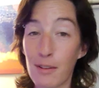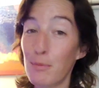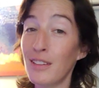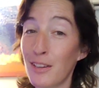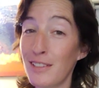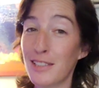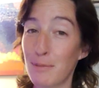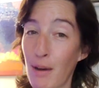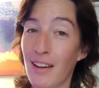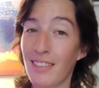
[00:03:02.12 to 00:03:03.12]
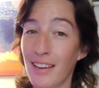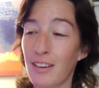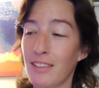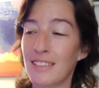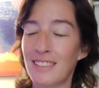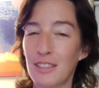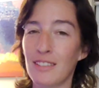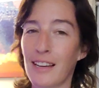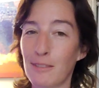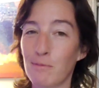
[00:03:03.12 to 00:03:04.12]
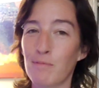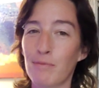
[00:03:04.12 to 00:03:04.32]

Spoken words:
But there is a spot there that's still like